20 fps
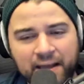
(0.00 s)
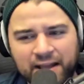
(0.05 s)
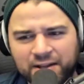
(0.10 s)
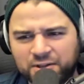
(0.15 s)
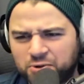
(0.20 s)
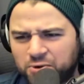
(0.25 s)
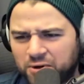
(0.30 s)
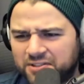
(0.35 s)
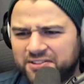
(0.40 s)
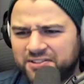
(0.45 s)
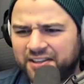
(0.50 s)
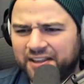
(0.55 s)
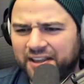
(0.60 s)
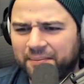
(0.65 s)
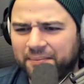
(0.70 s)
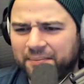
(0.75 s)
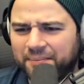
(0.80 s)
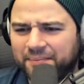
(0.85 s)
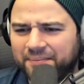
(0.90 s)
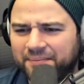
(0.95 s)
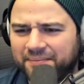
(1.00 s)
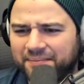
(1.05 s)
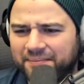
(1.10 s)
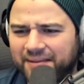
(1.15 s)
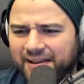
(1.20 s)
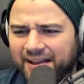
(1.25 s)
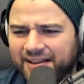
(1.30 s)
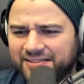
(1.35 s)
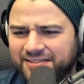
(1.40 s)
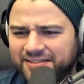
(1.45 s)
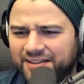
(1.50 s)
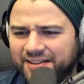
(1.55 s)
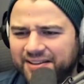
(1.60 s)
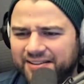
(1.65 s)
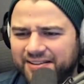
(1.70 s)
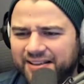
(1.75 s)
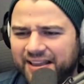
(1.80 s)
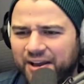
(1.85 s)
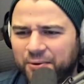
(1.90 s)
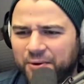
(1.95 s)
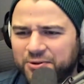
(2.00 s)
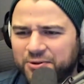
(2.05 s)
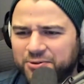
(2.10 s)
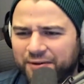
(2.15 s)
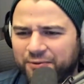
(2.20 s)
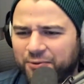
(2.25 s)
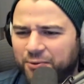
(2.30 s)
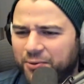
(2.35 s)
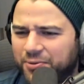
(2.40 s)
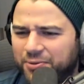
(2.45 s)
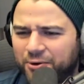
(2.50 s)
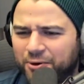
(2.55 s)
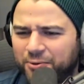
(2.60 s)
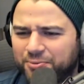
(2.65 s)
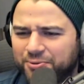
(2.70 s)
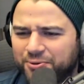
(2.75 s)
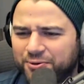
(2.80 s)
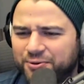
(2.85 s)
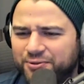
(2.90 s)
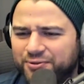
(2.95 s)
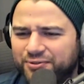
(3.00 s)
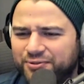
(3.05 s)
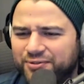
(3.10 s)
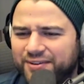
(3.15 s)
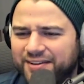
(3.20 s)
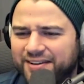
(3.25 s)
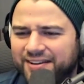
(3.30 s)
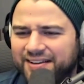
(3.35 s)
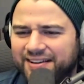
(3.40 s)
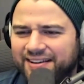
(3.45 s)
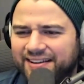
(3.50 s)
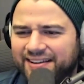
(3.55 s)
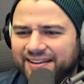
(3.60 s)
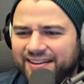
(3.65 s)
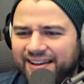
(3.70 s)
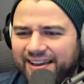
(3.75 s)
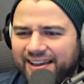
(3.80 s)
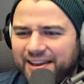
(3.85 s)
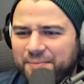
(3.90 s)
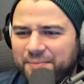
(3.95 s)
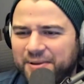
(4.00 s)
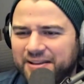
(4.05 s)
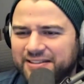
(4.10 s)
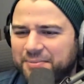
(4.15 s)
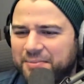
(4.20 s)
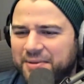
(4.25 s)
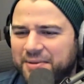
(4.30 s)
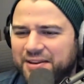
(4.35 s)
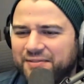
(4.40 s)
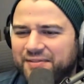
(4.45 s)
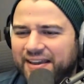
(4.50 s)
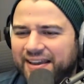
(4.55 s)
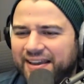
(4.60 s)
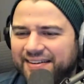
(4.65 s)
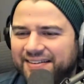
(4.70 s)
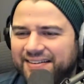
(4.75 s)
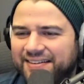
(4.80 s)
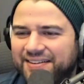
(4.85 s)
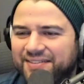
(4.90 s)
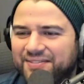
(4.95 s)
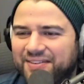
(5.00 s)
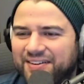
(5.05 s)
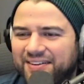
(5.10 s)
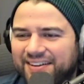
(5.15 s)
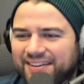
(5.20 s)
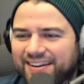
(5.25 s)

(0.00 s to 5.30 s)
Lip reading: trusting him as the getaway driver with no proof, and he picks a minivan of all the